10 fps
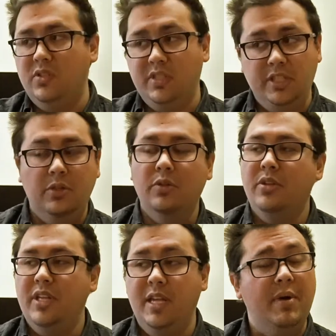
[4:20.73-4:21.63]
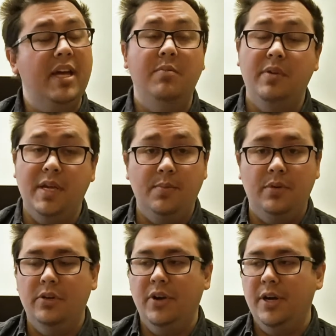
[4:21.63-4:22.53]
still in my MBA
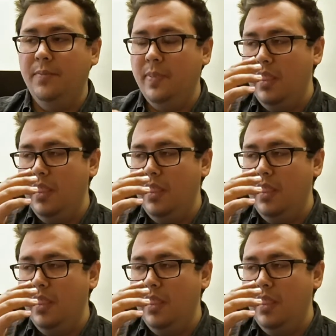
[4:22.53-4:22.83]
program,